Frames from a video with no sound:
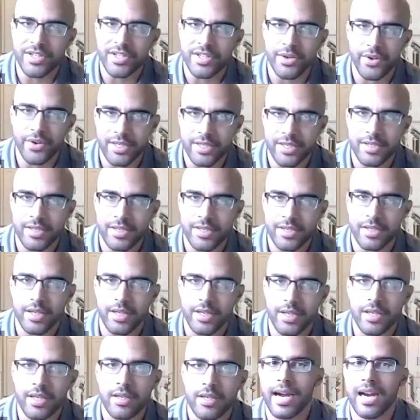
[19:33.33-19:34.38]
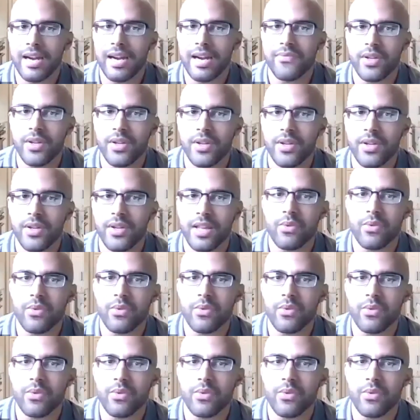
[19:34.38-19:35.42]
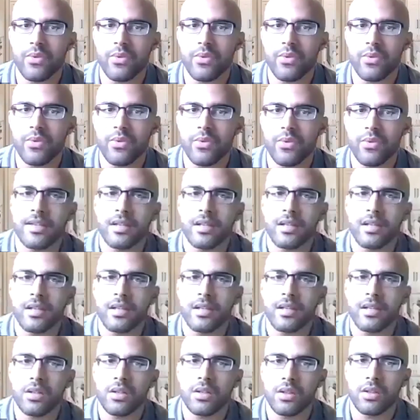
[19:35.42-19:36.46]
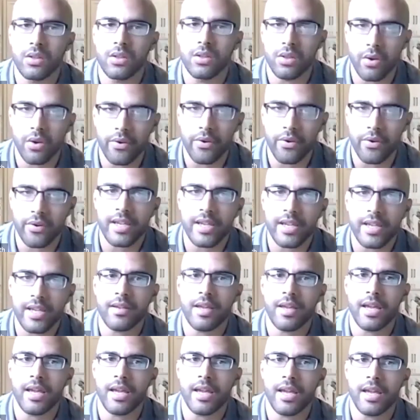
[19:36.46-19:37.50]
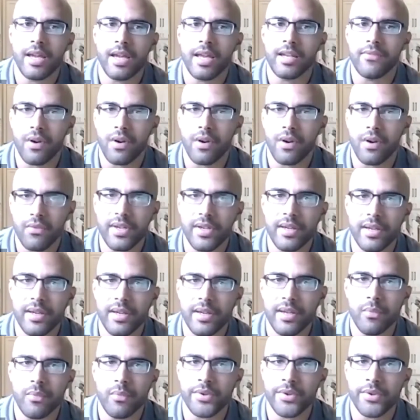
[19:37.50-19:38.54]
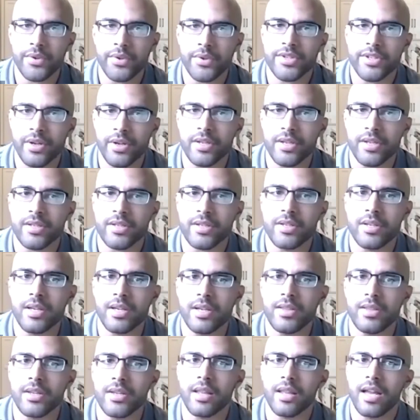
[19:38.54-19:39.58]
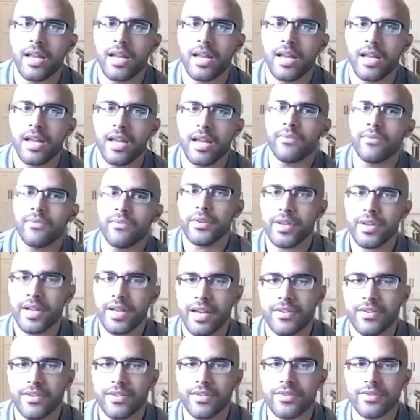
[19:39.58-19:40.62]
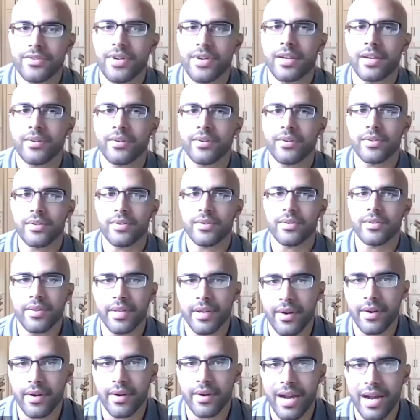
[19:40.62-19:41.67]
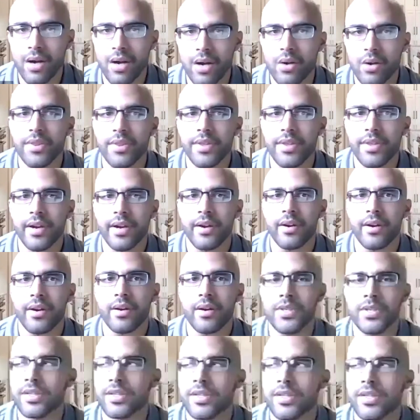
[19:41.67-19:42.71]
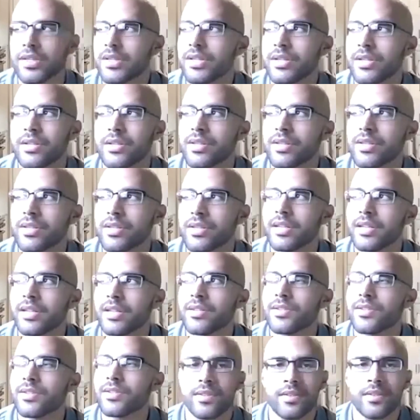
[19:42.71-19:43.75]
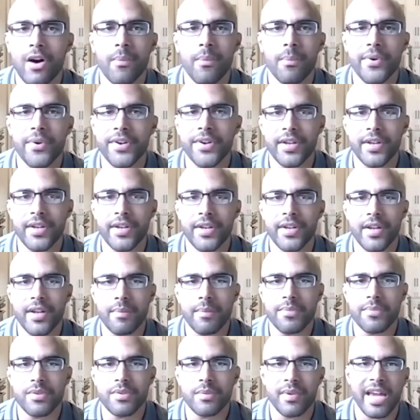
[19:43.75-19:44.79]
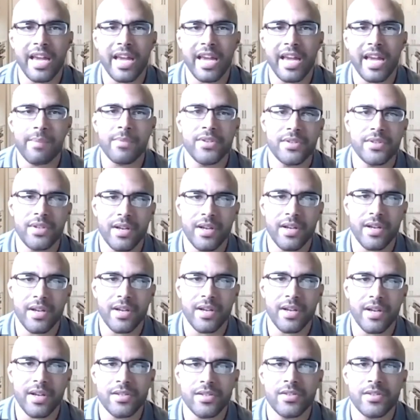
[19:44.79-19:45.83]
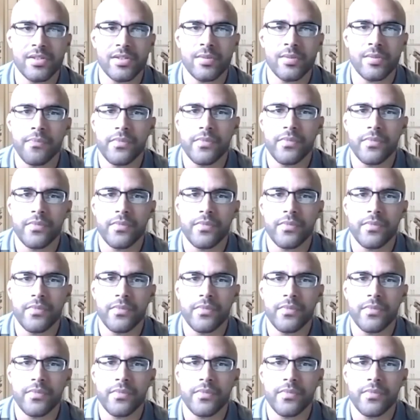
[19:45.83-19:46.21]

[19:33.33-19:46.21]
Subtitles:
seriously. I feel like we take learning and evolving more seriously than a lot of other contractors that are out there. This isn't just out putting up some cabinets to us.